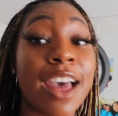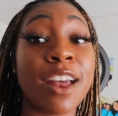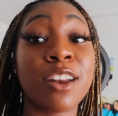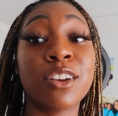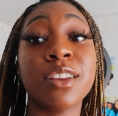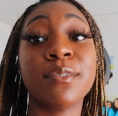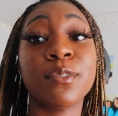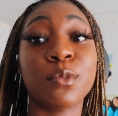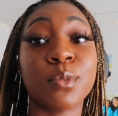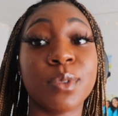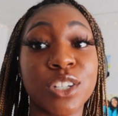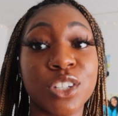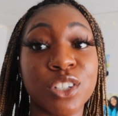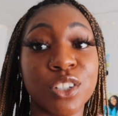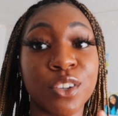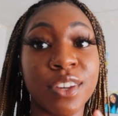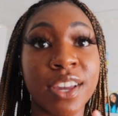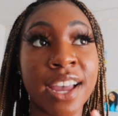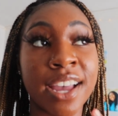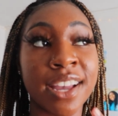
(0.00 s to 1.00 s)
I don't even want to
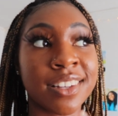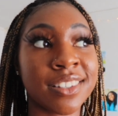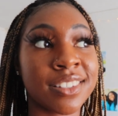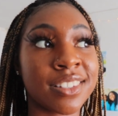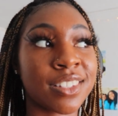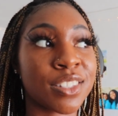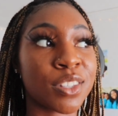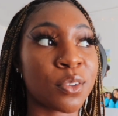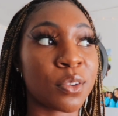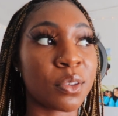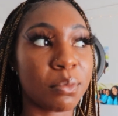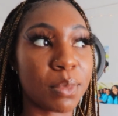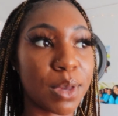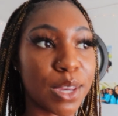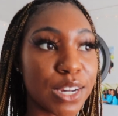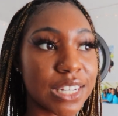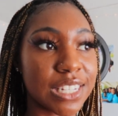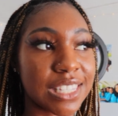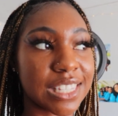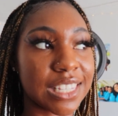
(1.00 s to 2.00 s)
show y'all because it's so
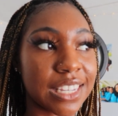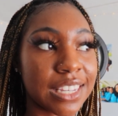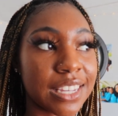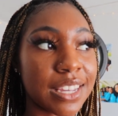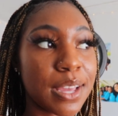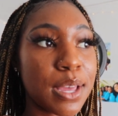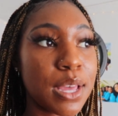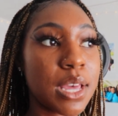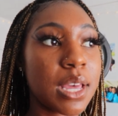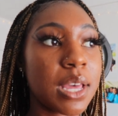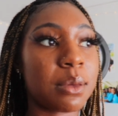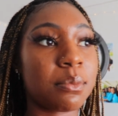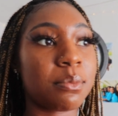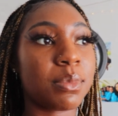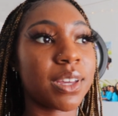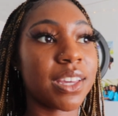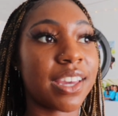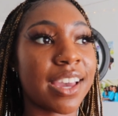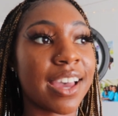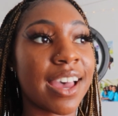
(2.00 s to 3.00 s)
embarrassing.
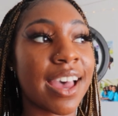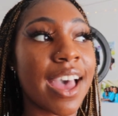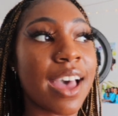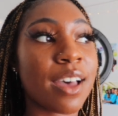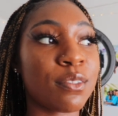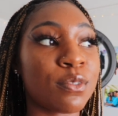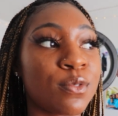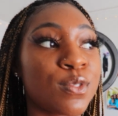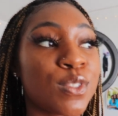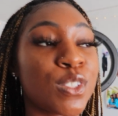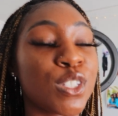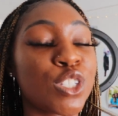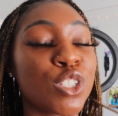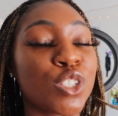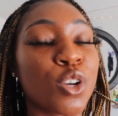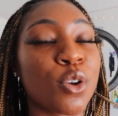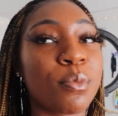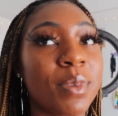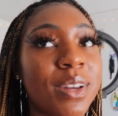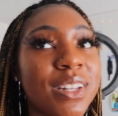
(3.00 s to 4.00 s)
But yeah, I have
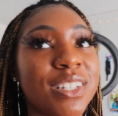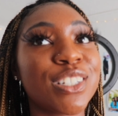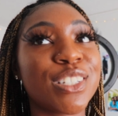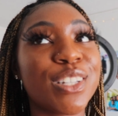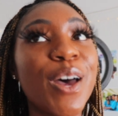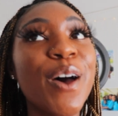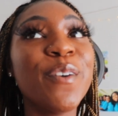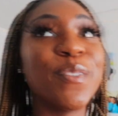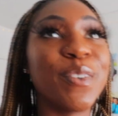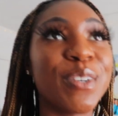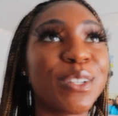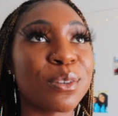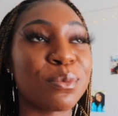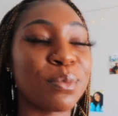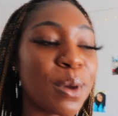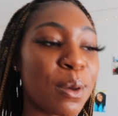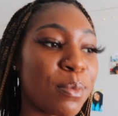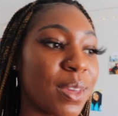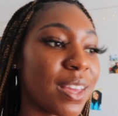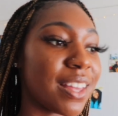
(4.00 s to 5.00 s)
so much stuff under
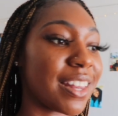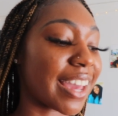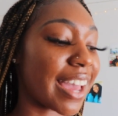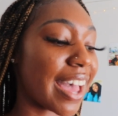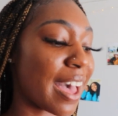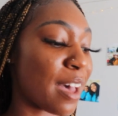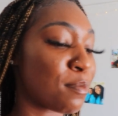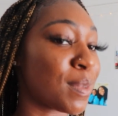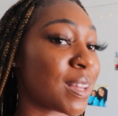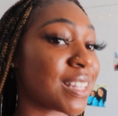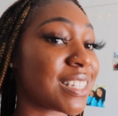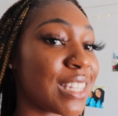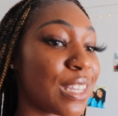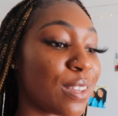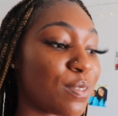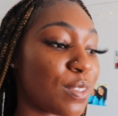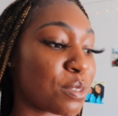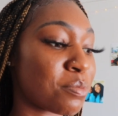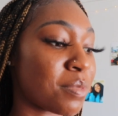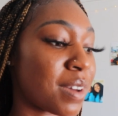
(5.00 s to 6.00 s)
my bed. Like I have my
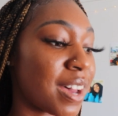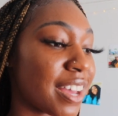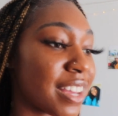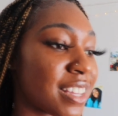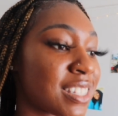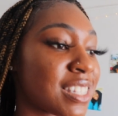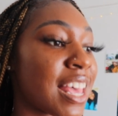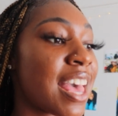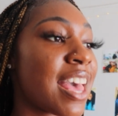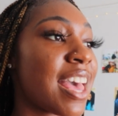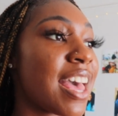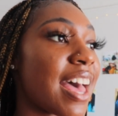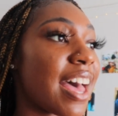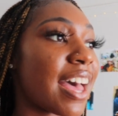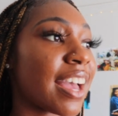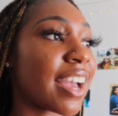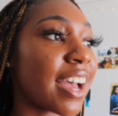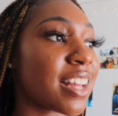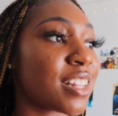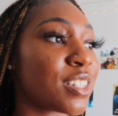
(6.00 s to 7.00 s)
TV box,
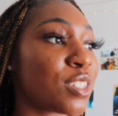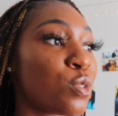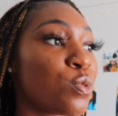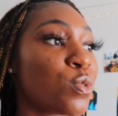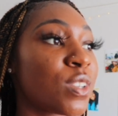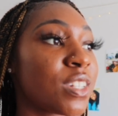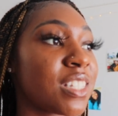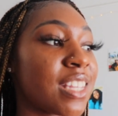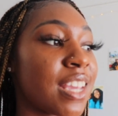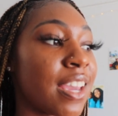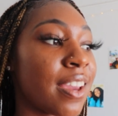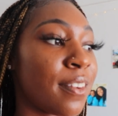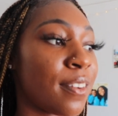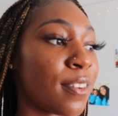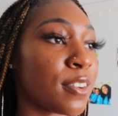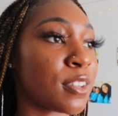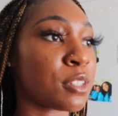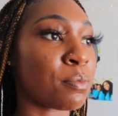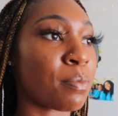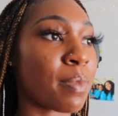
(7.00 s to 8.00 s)
I got two
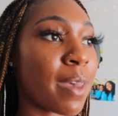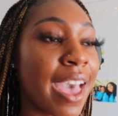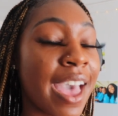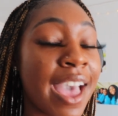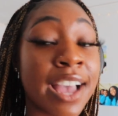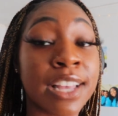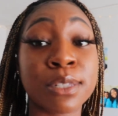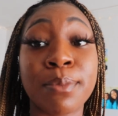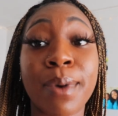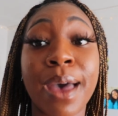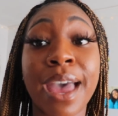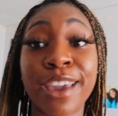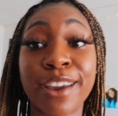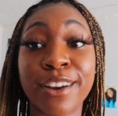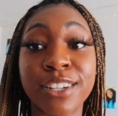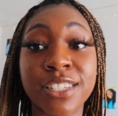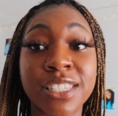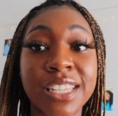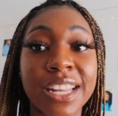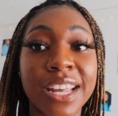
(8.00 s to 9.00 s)
containers, bags, my
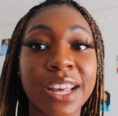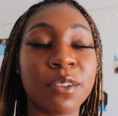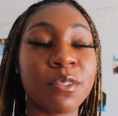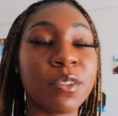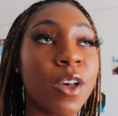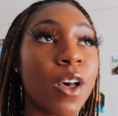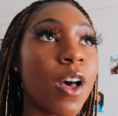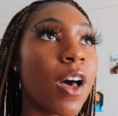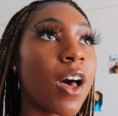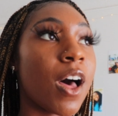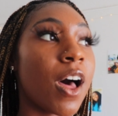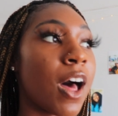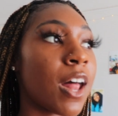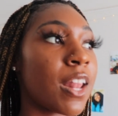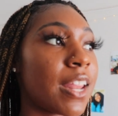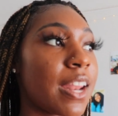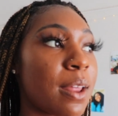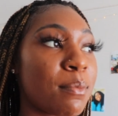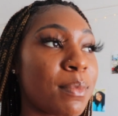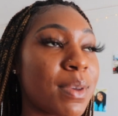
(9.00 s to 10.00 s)
hair stuff, all
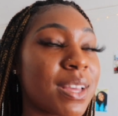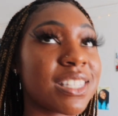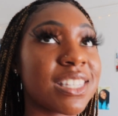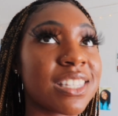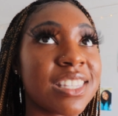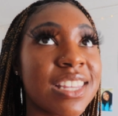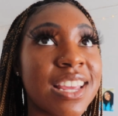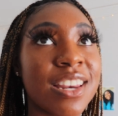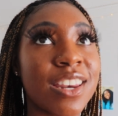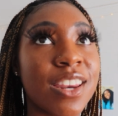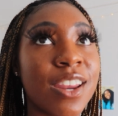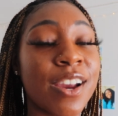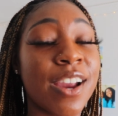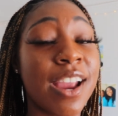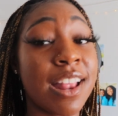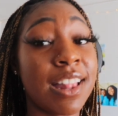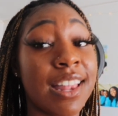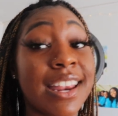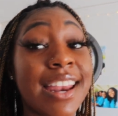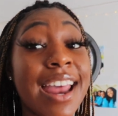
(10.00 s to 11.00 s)
of that mess is in there.
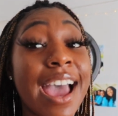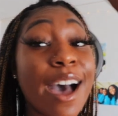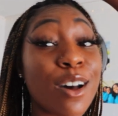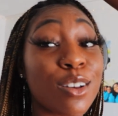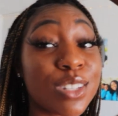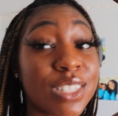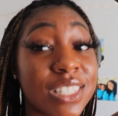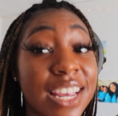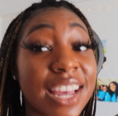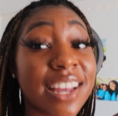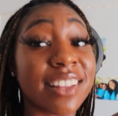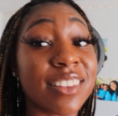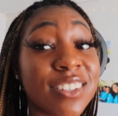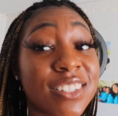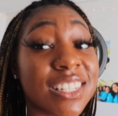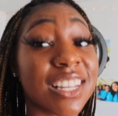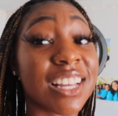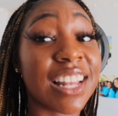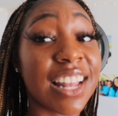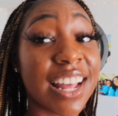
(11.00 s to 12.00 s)
And then outside
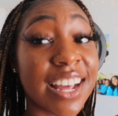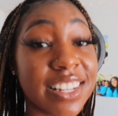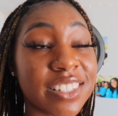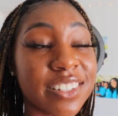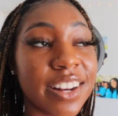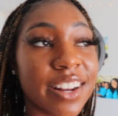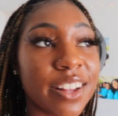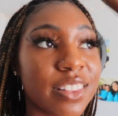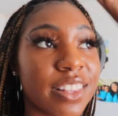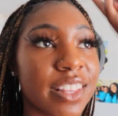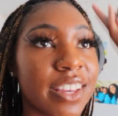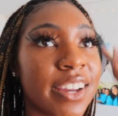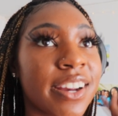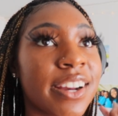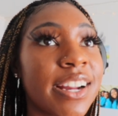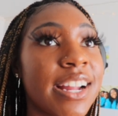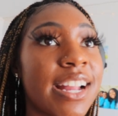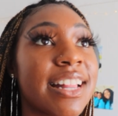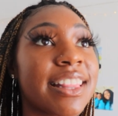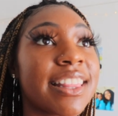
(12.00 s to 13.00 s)
there's a closet out
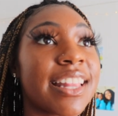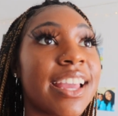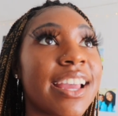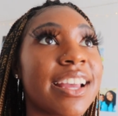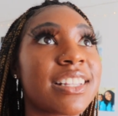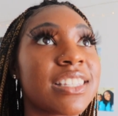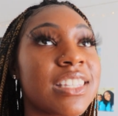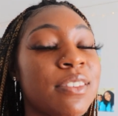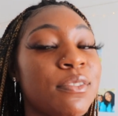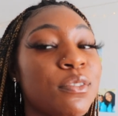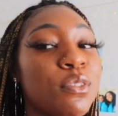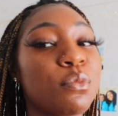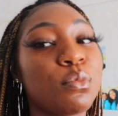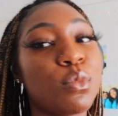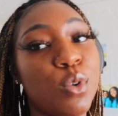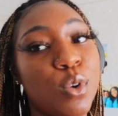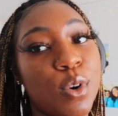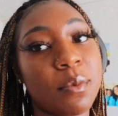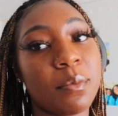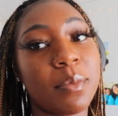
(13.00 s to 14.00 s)
there that has even
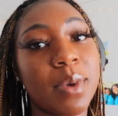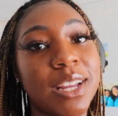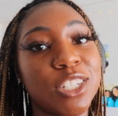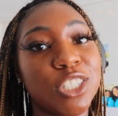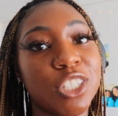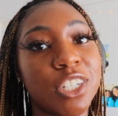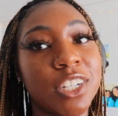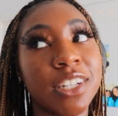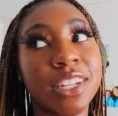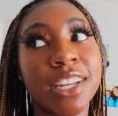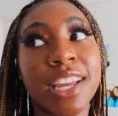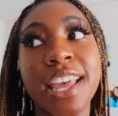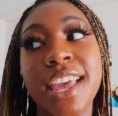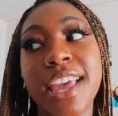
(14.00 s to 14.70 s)
more of my junk.